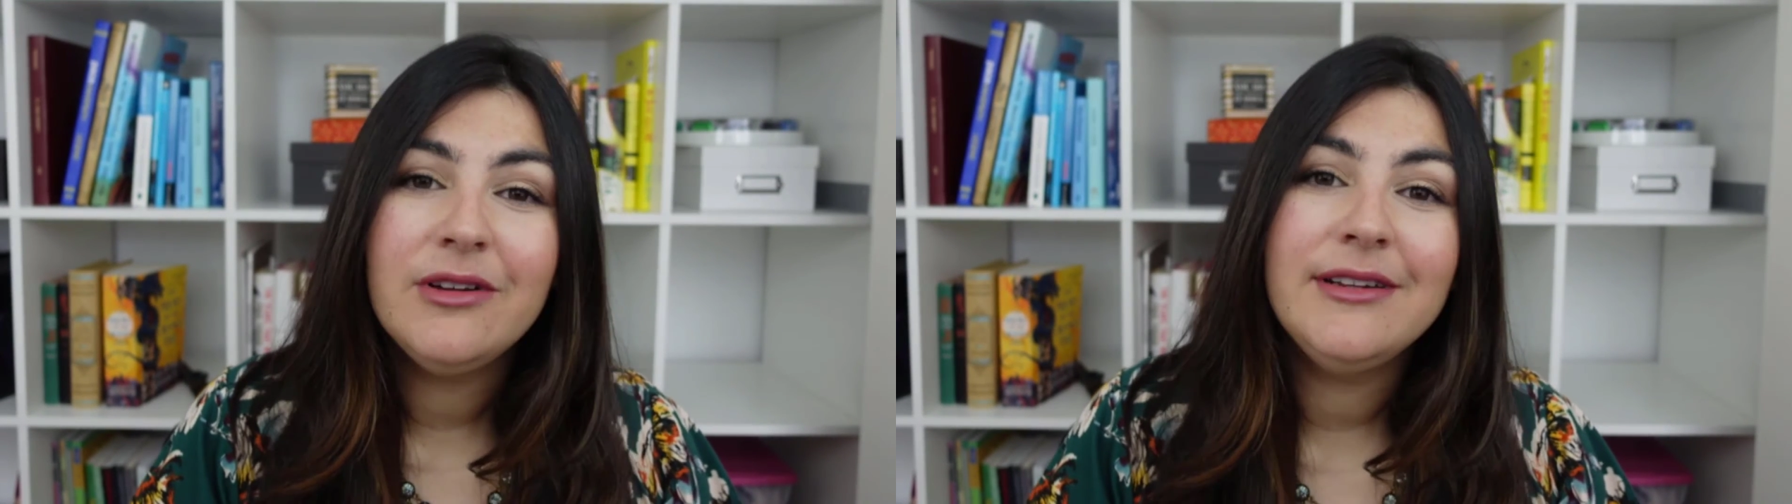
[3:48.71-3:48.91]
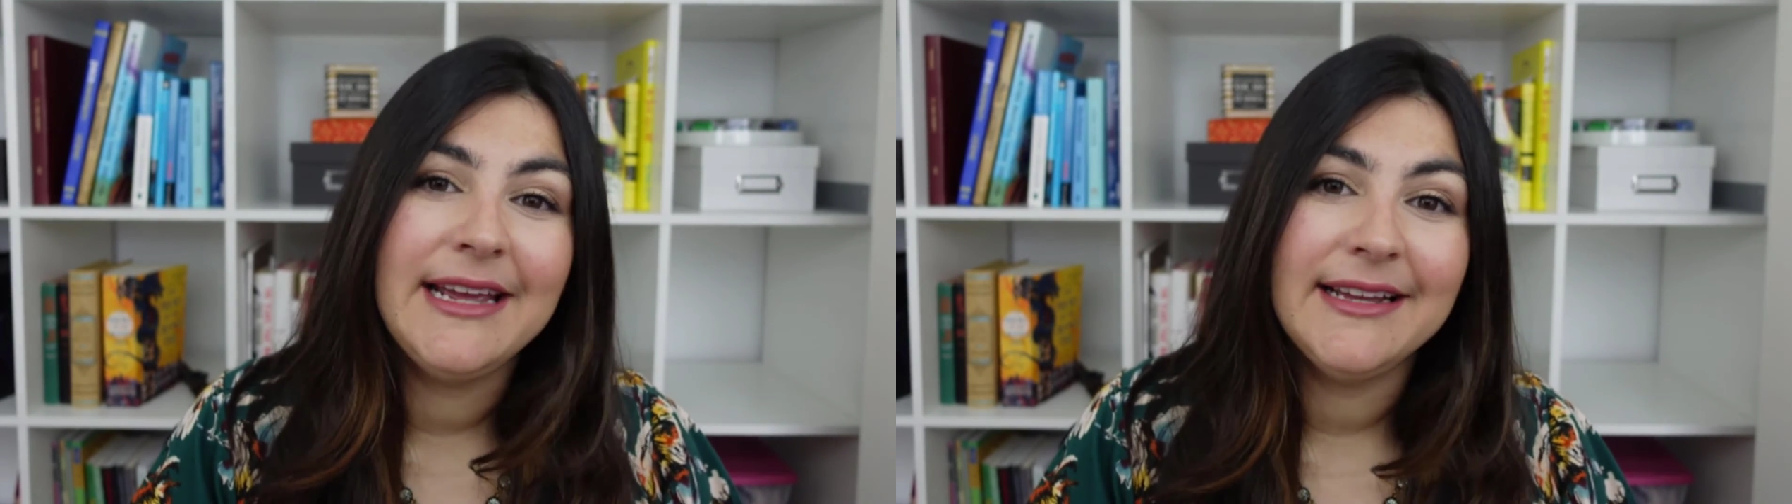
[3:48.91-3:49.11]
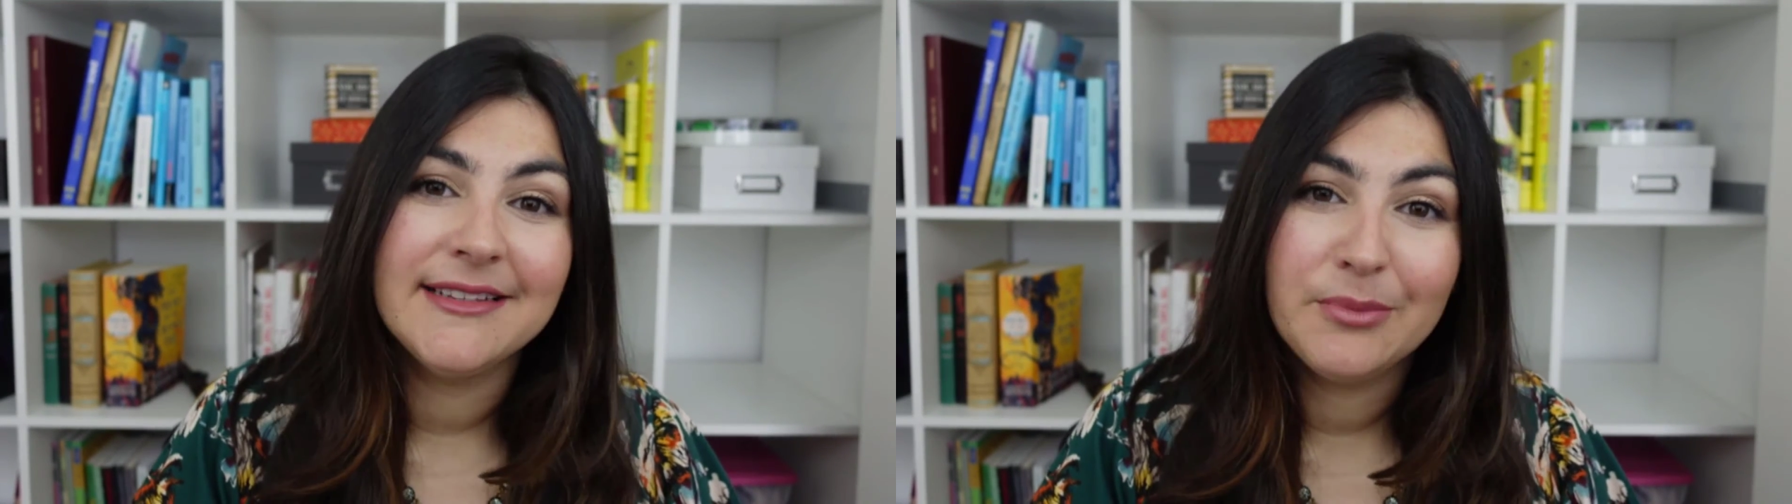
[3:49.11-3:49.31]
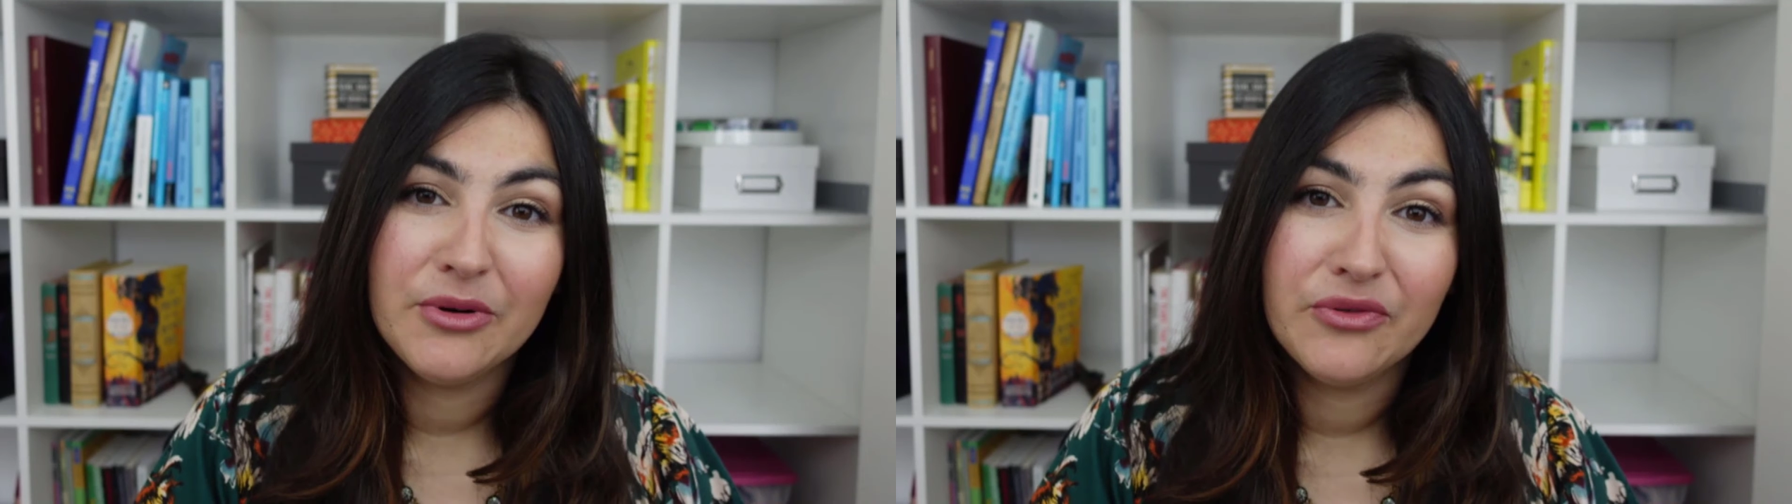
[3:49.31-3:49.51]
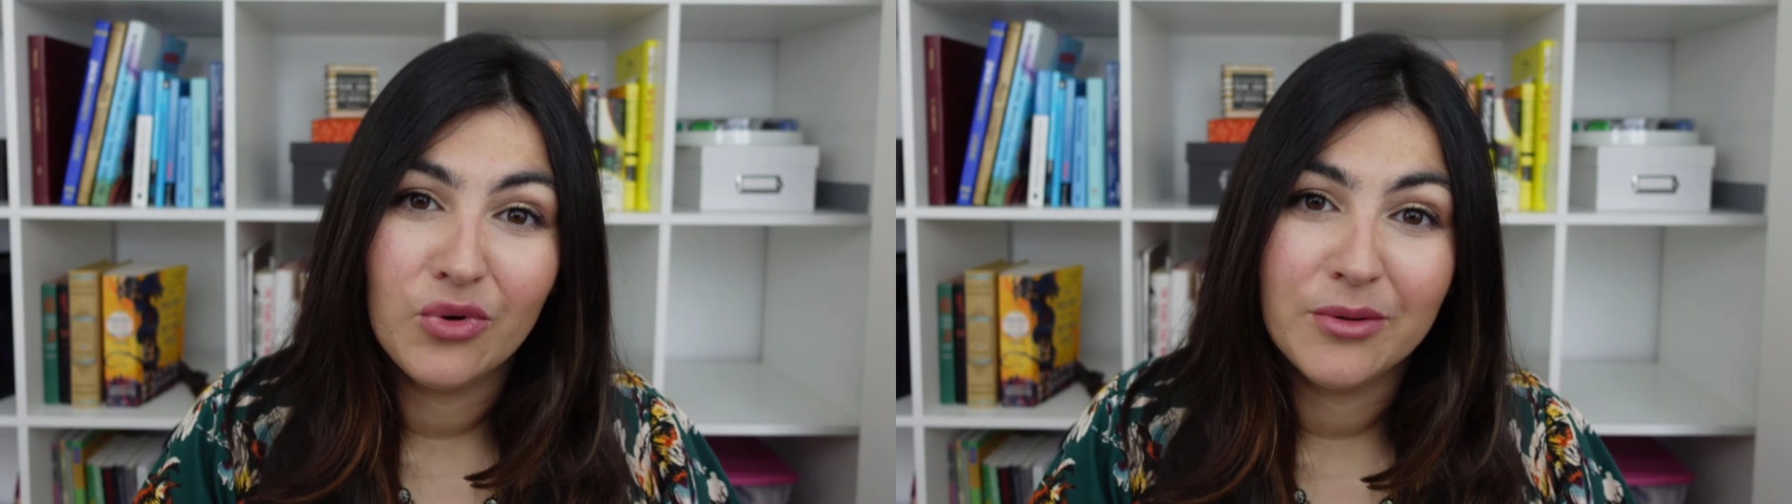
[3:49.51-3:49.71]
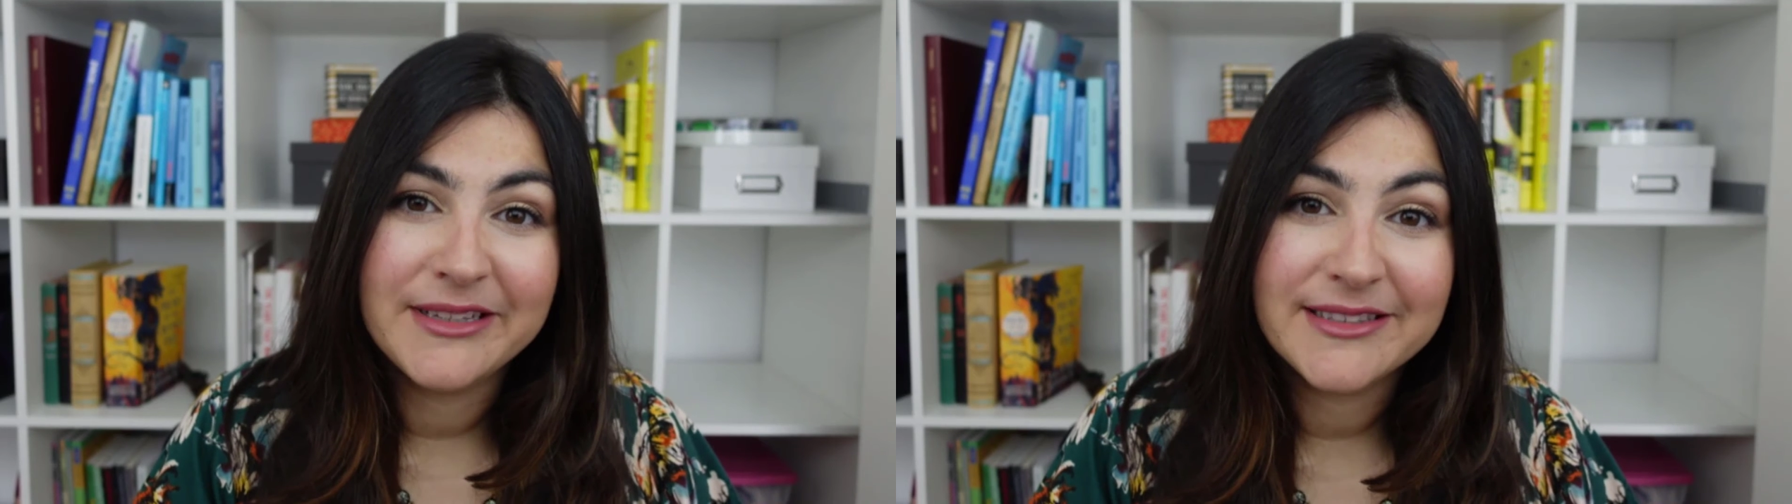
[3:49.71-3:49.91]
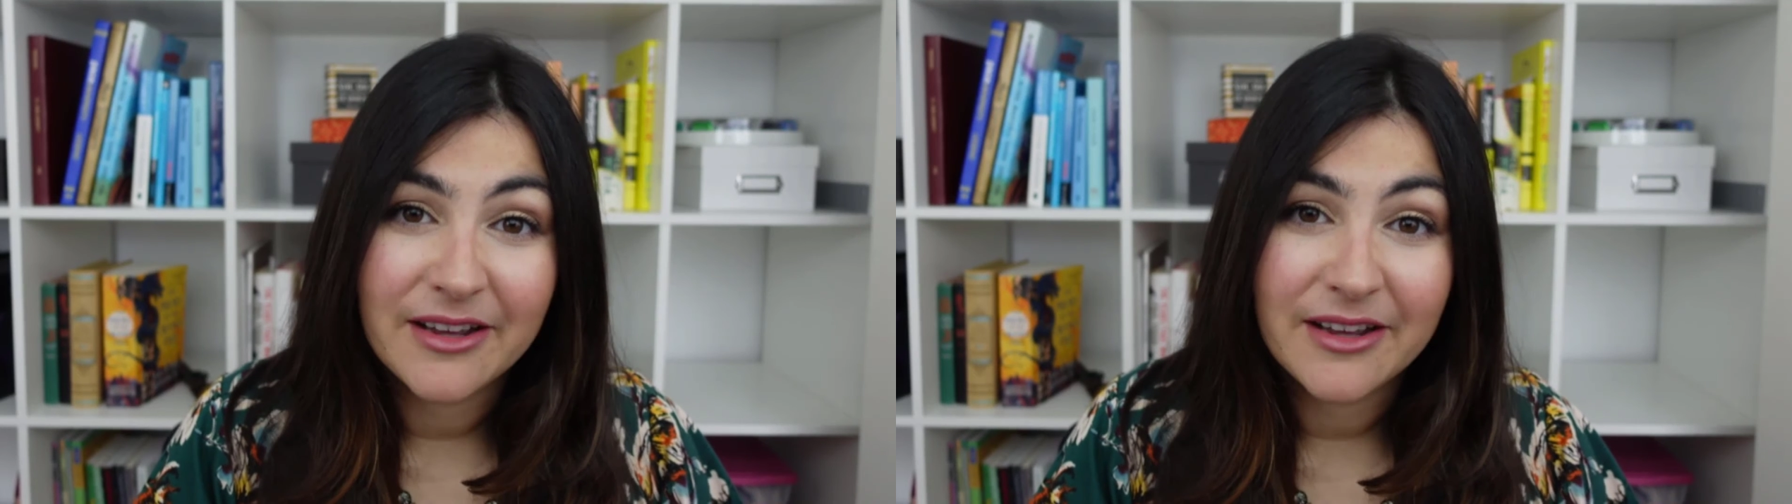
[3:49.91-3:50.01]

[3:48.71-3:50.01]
enhance the performance